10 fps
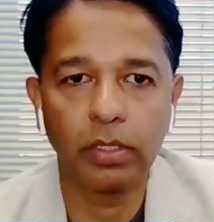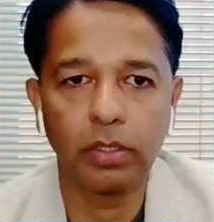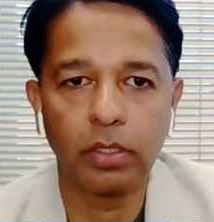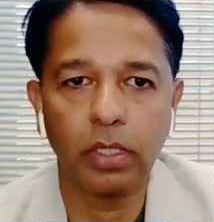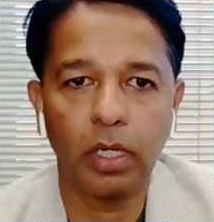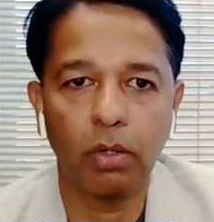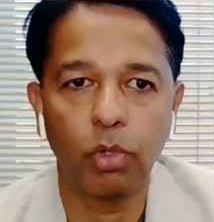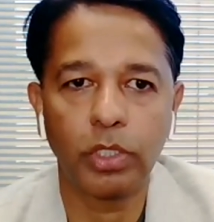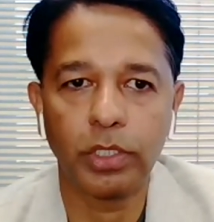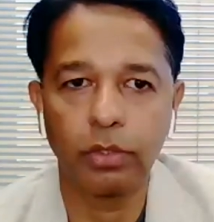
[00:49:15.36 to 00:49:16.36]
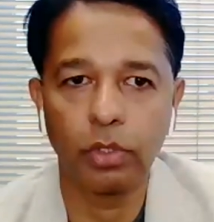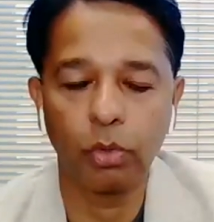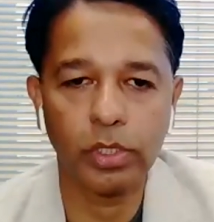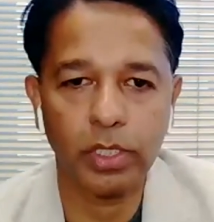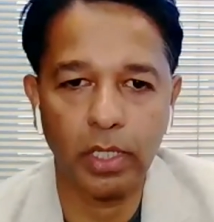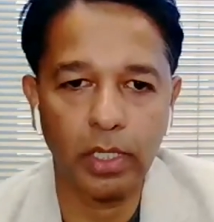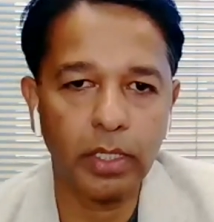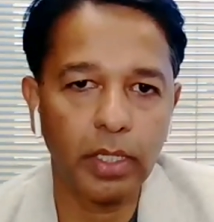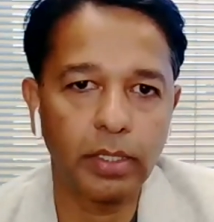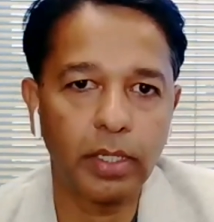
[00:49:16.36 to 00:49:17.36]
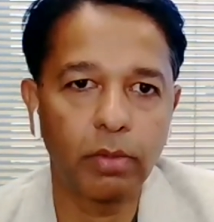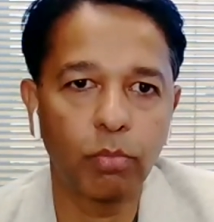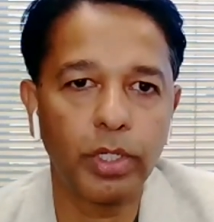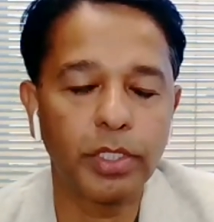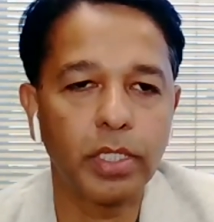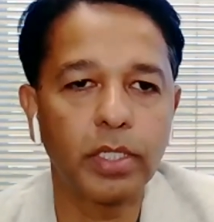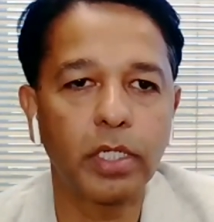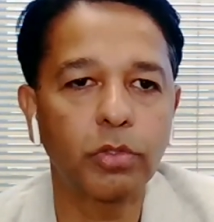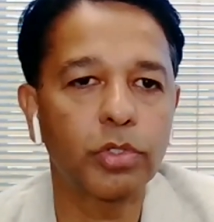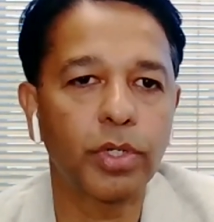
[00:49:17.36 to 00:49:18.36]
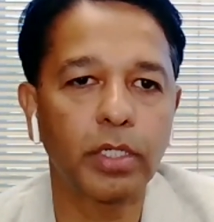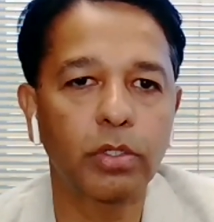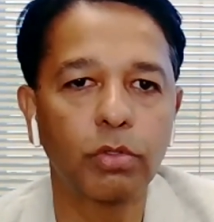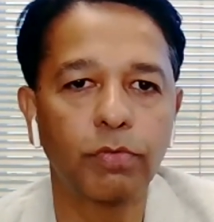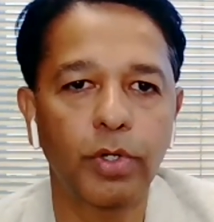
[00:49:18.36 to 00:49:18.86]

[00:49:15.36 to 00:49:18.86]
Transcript: on what your goals are and what is it that you're trying to do.